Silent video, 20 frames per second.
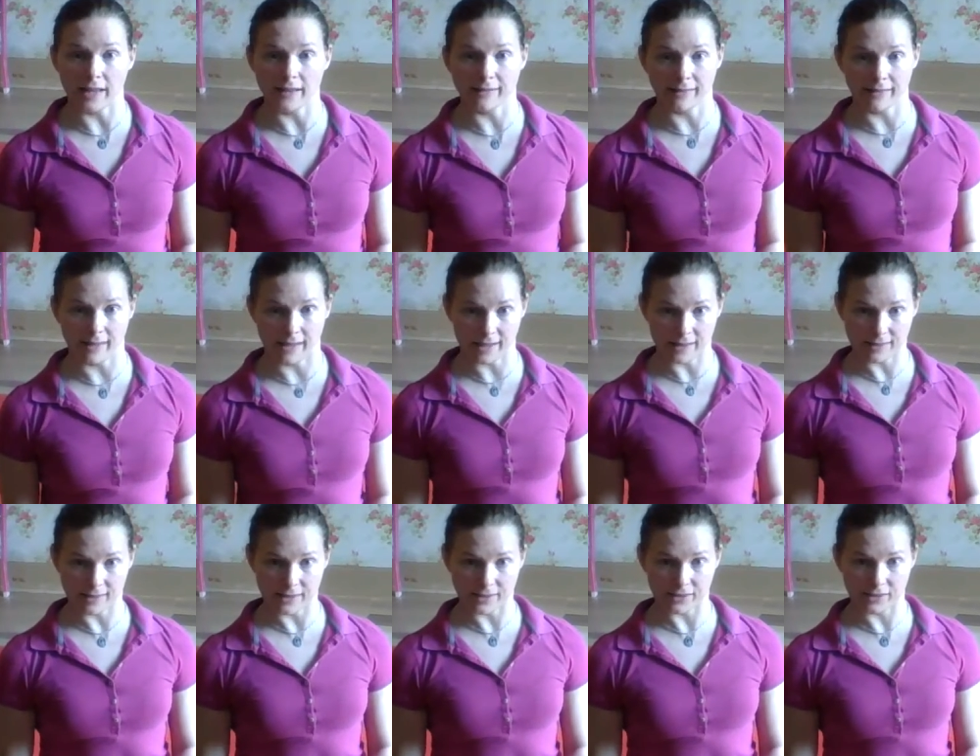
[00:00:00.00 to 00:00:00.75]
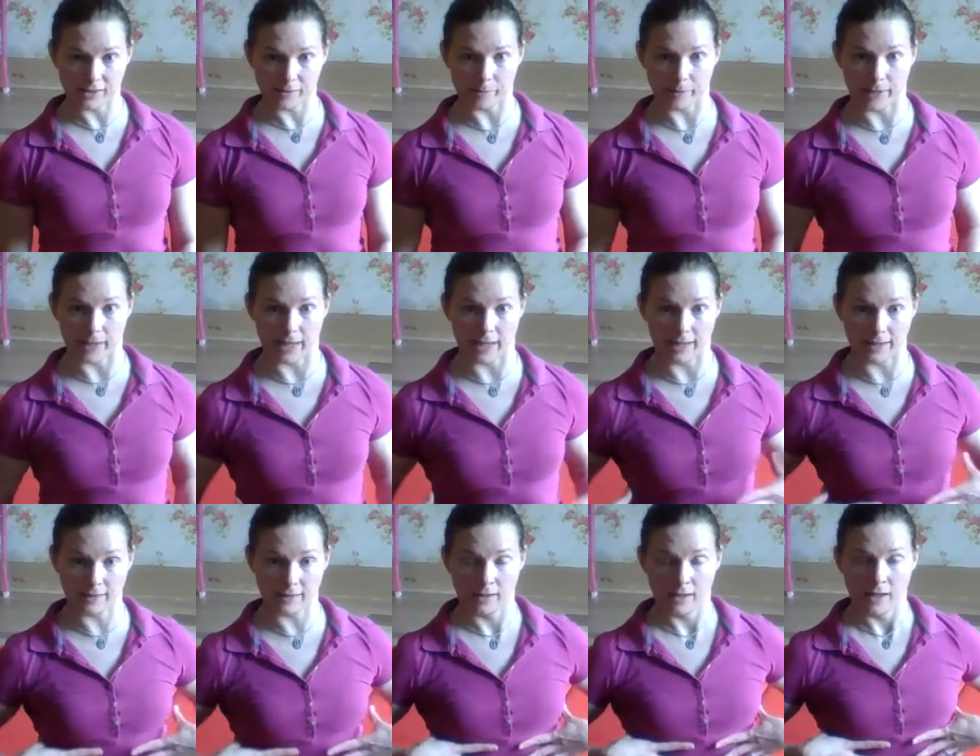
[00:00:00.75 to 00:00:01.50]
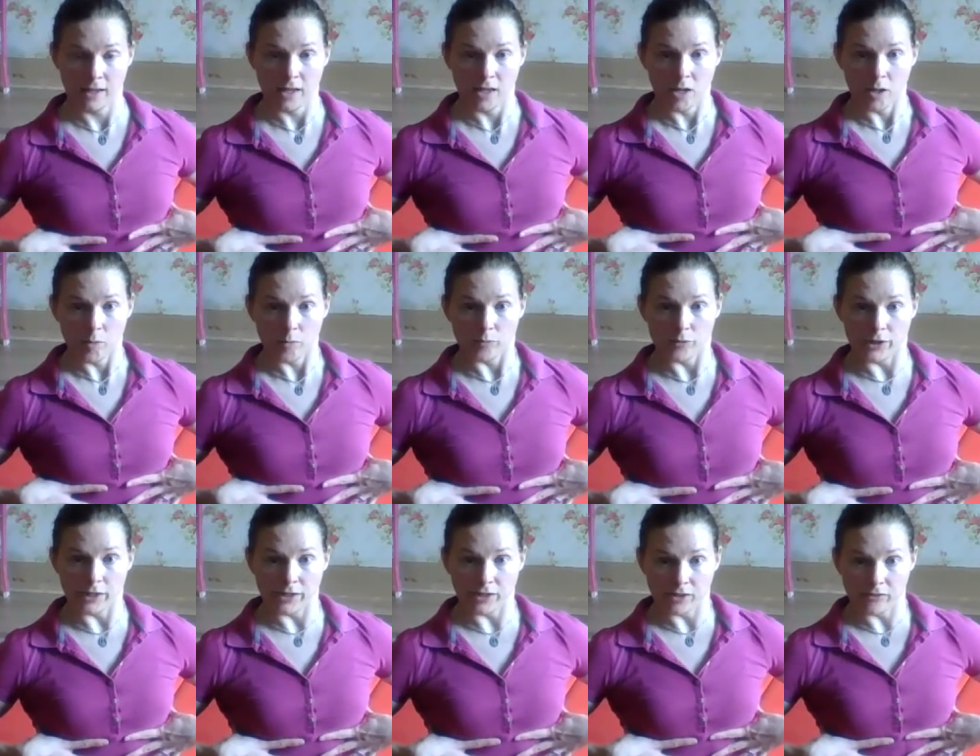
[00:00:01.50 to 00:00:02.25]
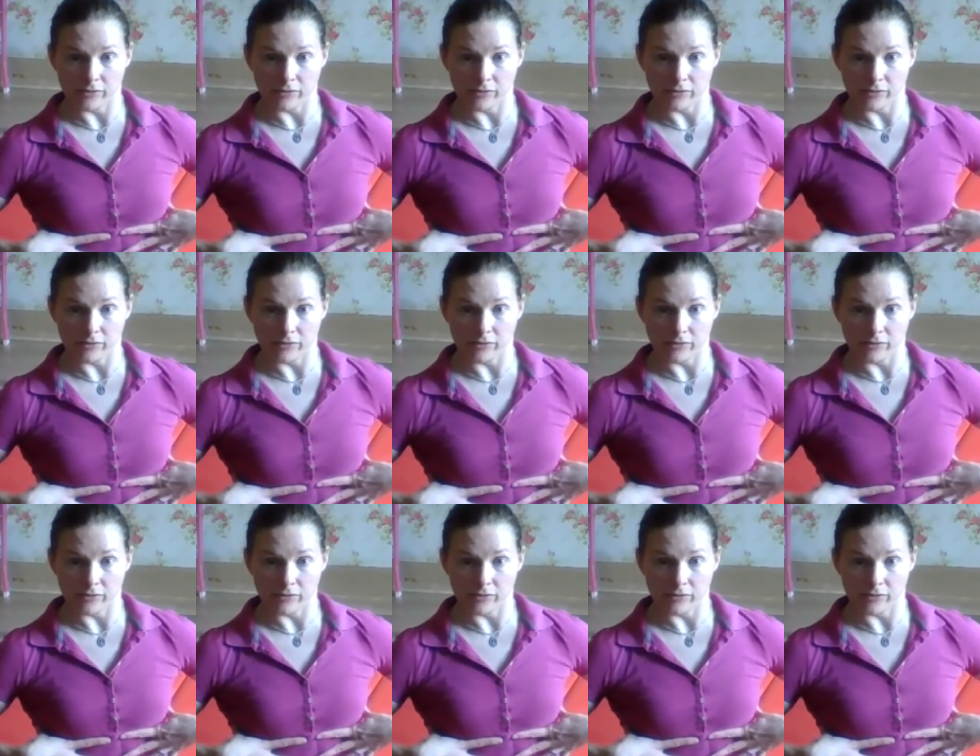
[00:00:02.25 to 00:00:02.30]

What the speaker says: Lengthen your spine, bring your